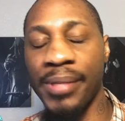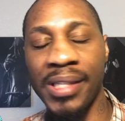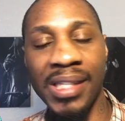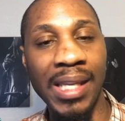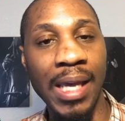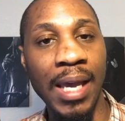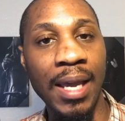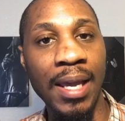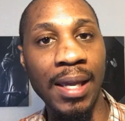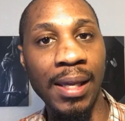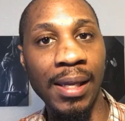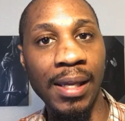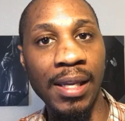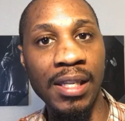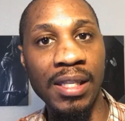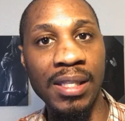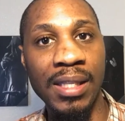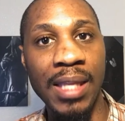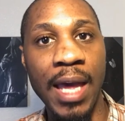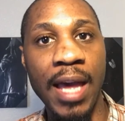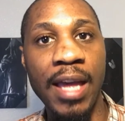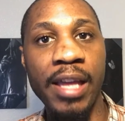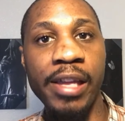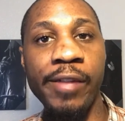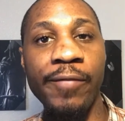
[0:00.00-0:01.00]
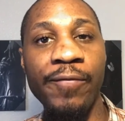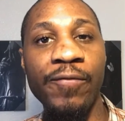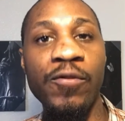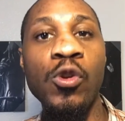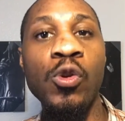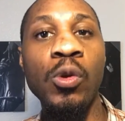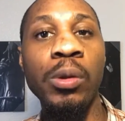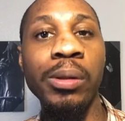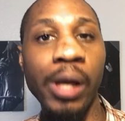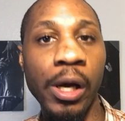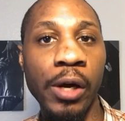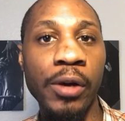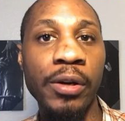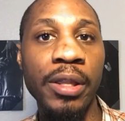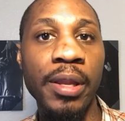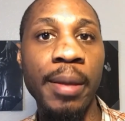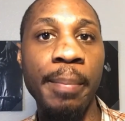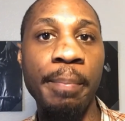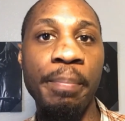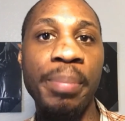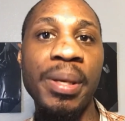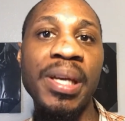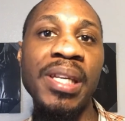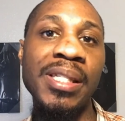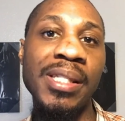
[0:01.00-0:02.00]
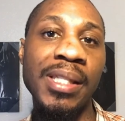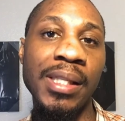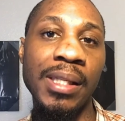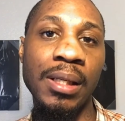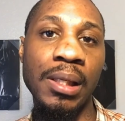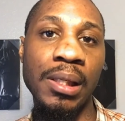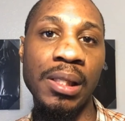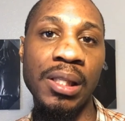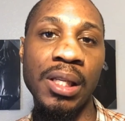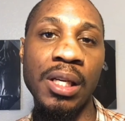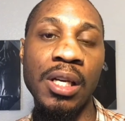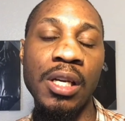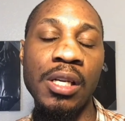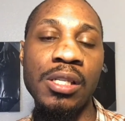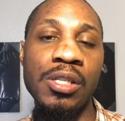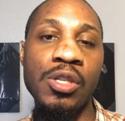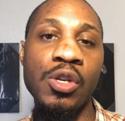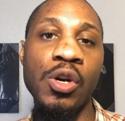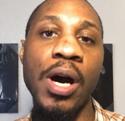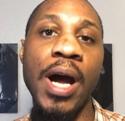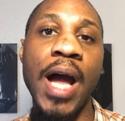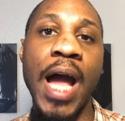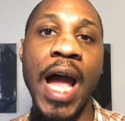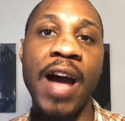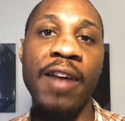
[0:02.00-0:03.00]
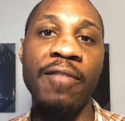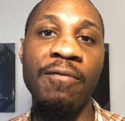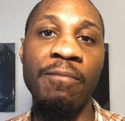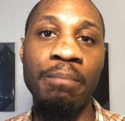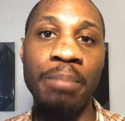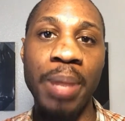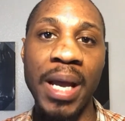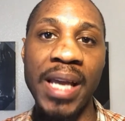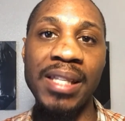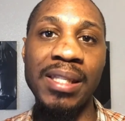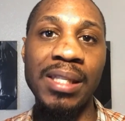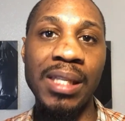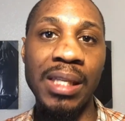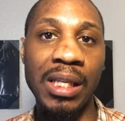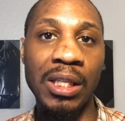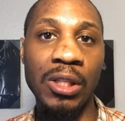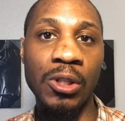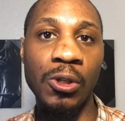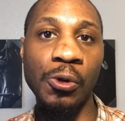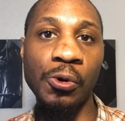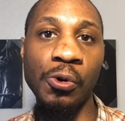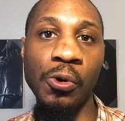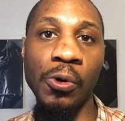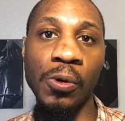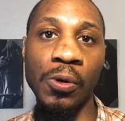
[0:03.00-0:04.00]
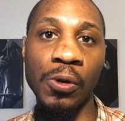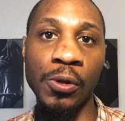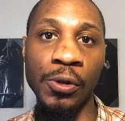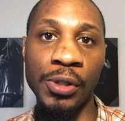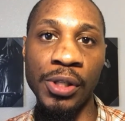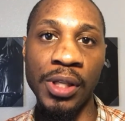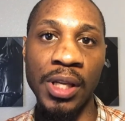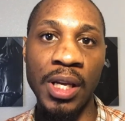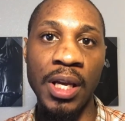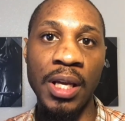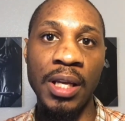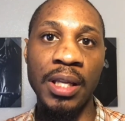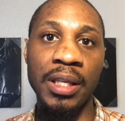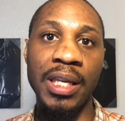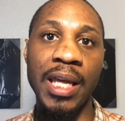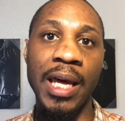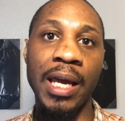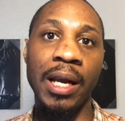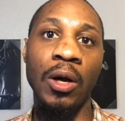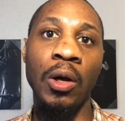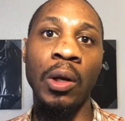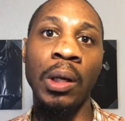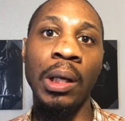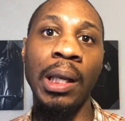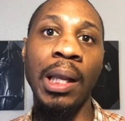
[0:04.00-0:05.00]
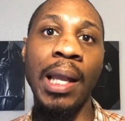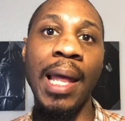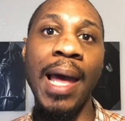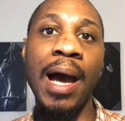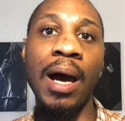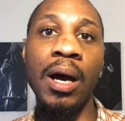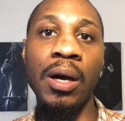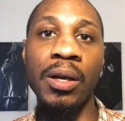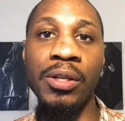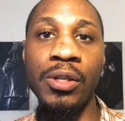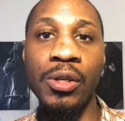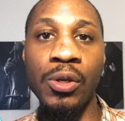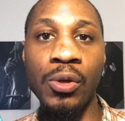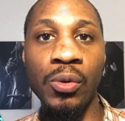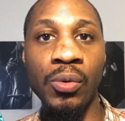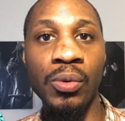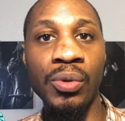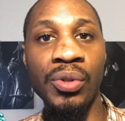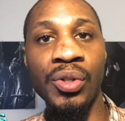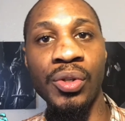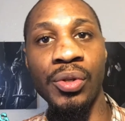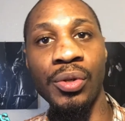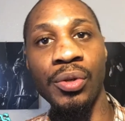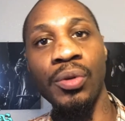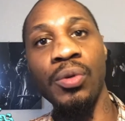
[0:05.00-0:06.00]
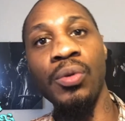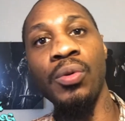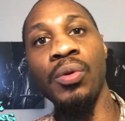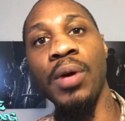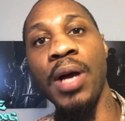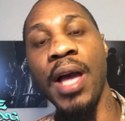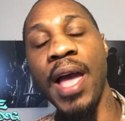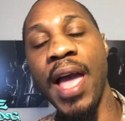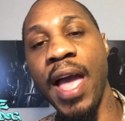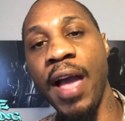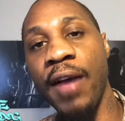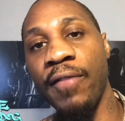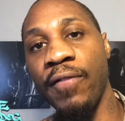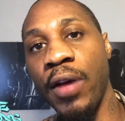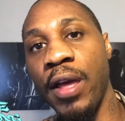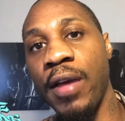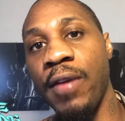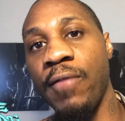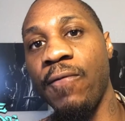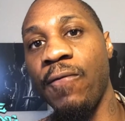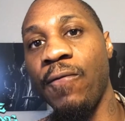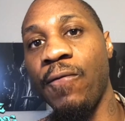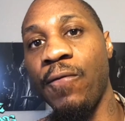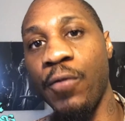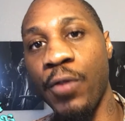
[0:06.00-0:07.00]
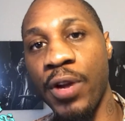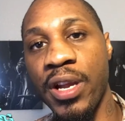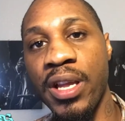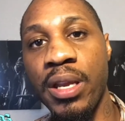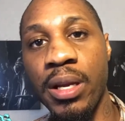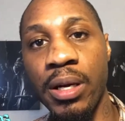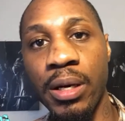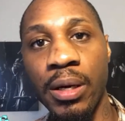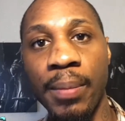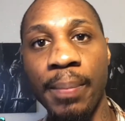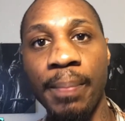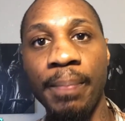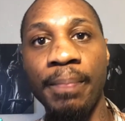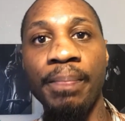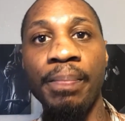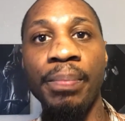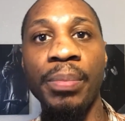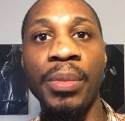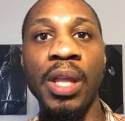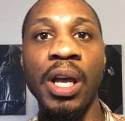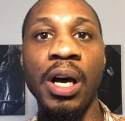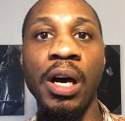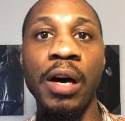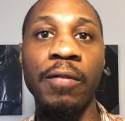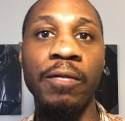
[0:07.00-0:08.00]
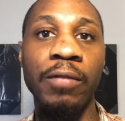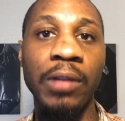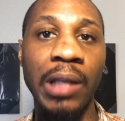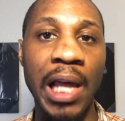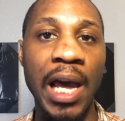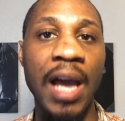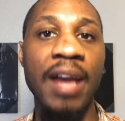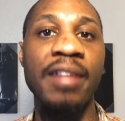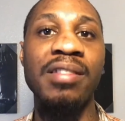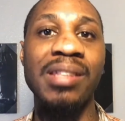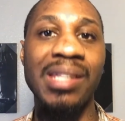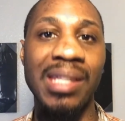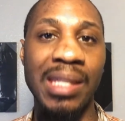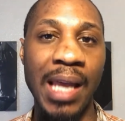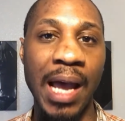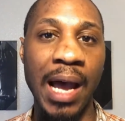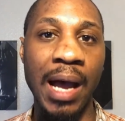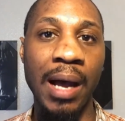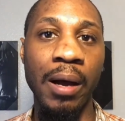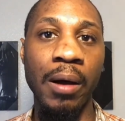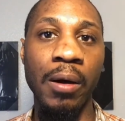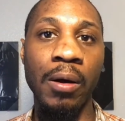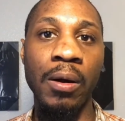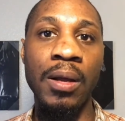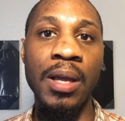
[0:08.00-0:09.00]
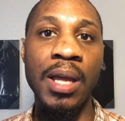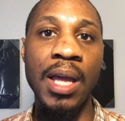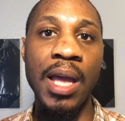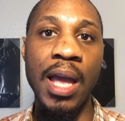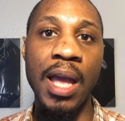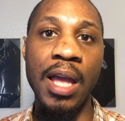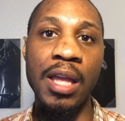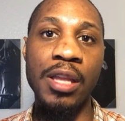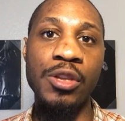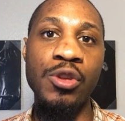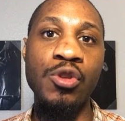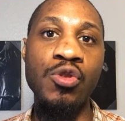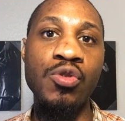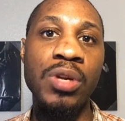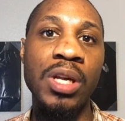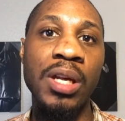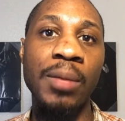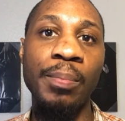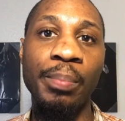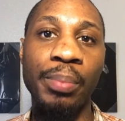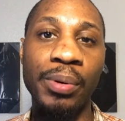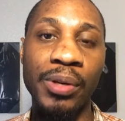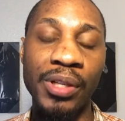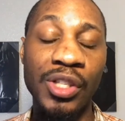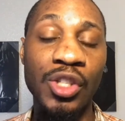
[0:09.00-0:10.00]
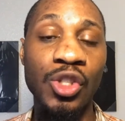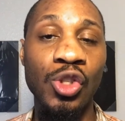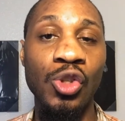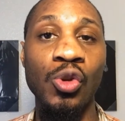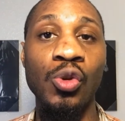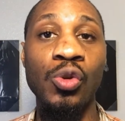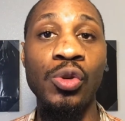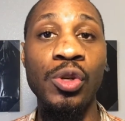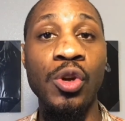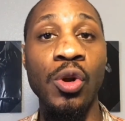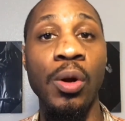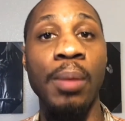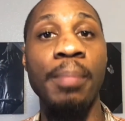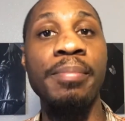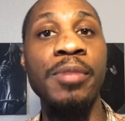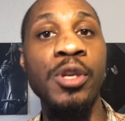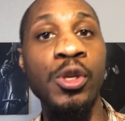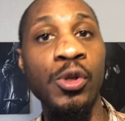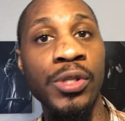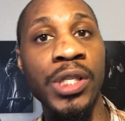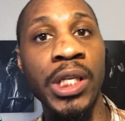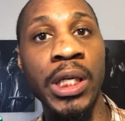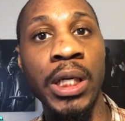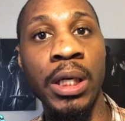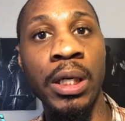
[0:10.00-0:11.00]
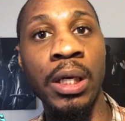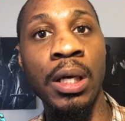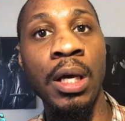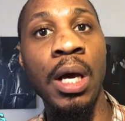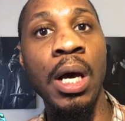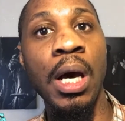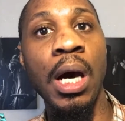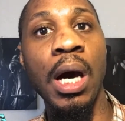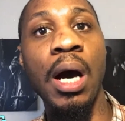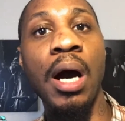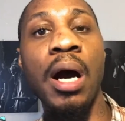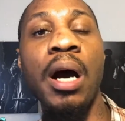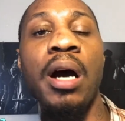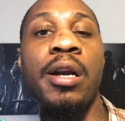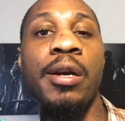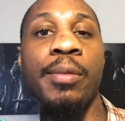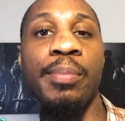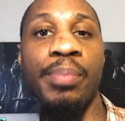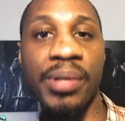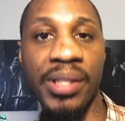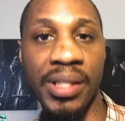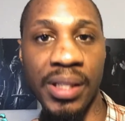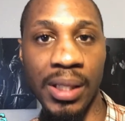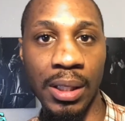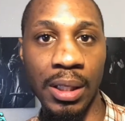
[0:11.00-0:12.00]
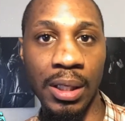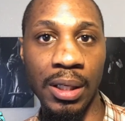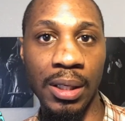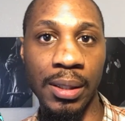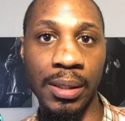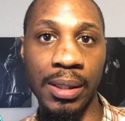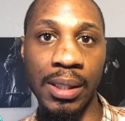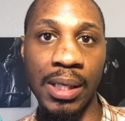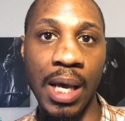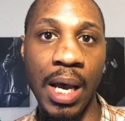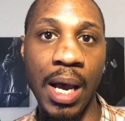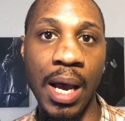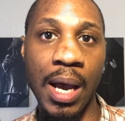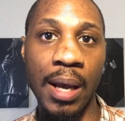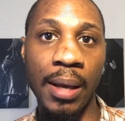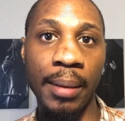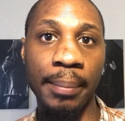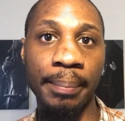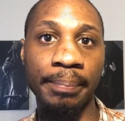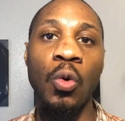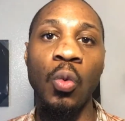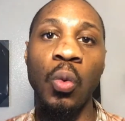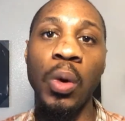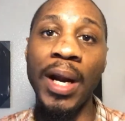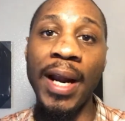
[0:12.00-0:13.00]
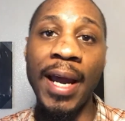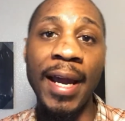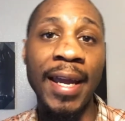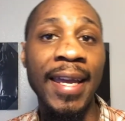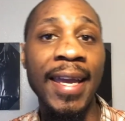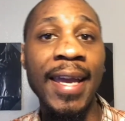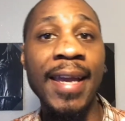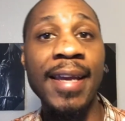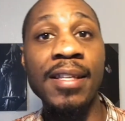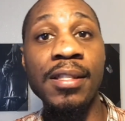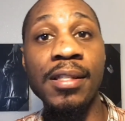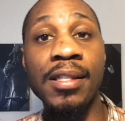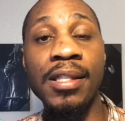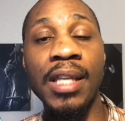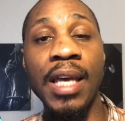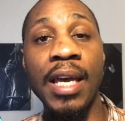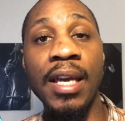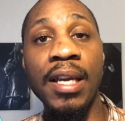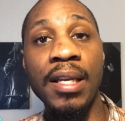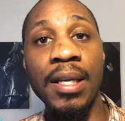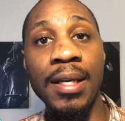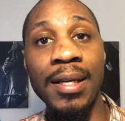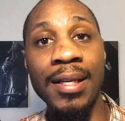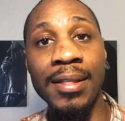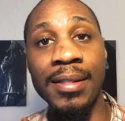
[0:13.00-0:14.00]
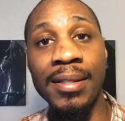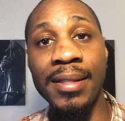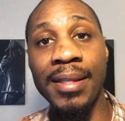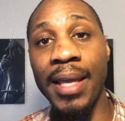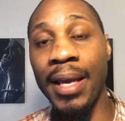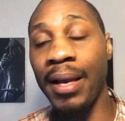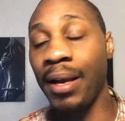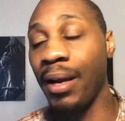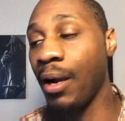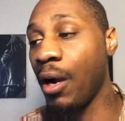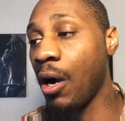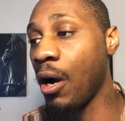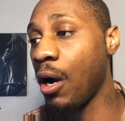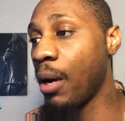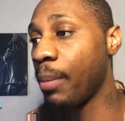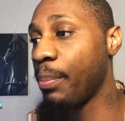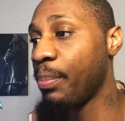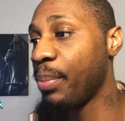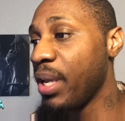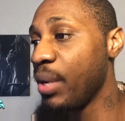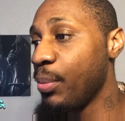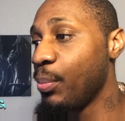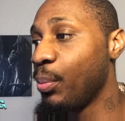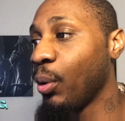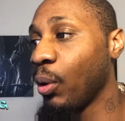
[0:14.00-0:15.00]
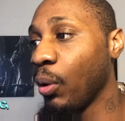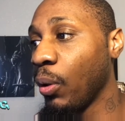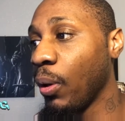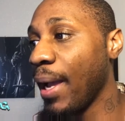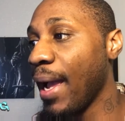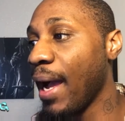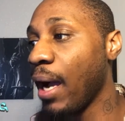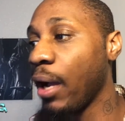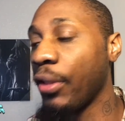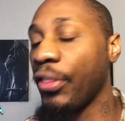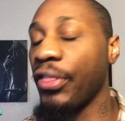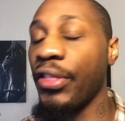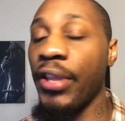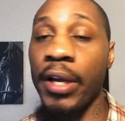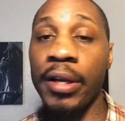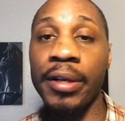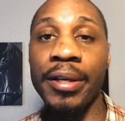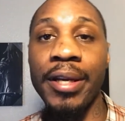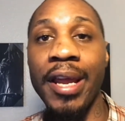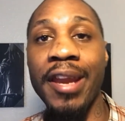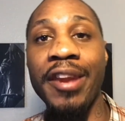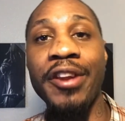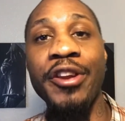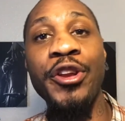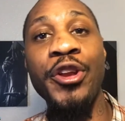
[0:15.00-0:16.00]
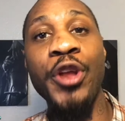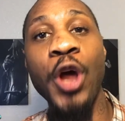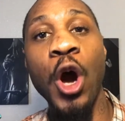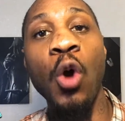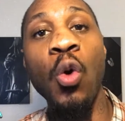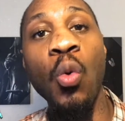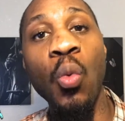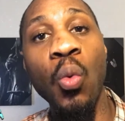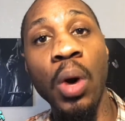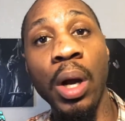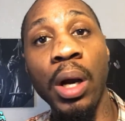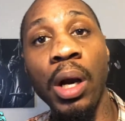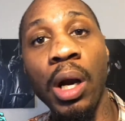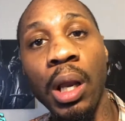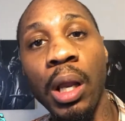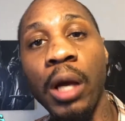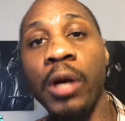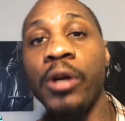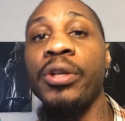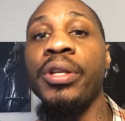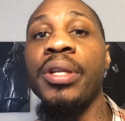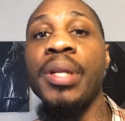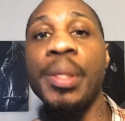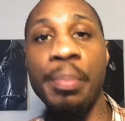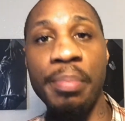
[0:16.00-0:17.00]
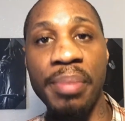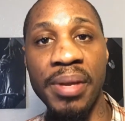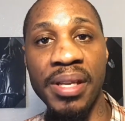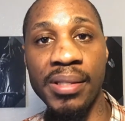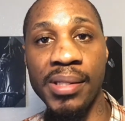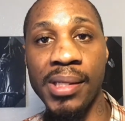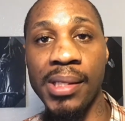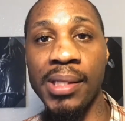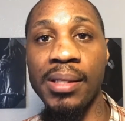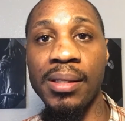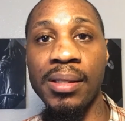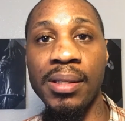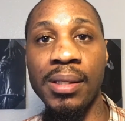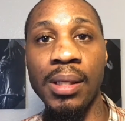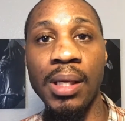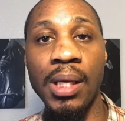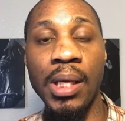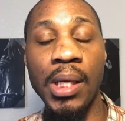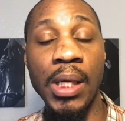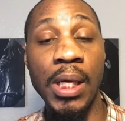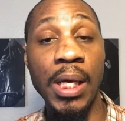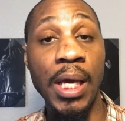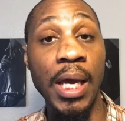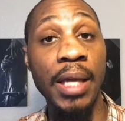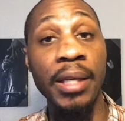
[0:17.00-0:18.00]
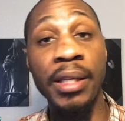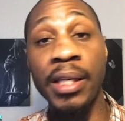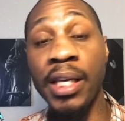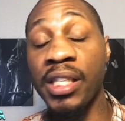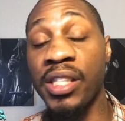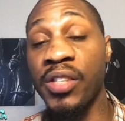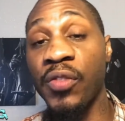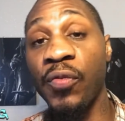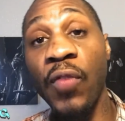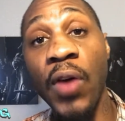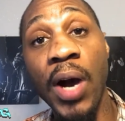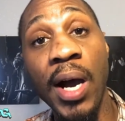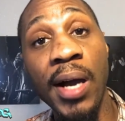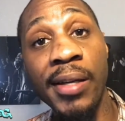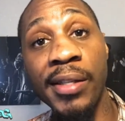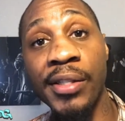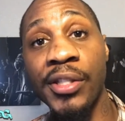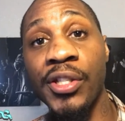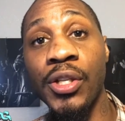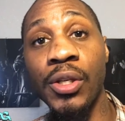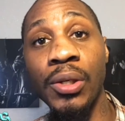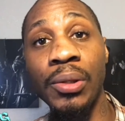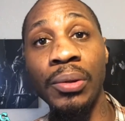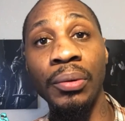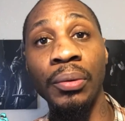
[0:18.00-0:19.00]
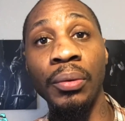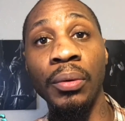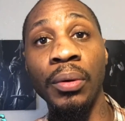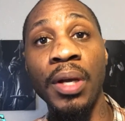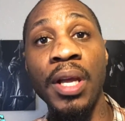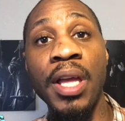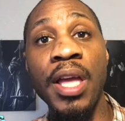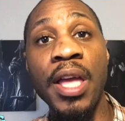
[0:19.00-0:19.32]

saying is that if you learn the business, you'll have basic tools that allow you to have a freedom of lifestyle, and you can pursue your music one hundred percent of the time. What I can say is there are people out there that don't want to learn the business, and that's fine too.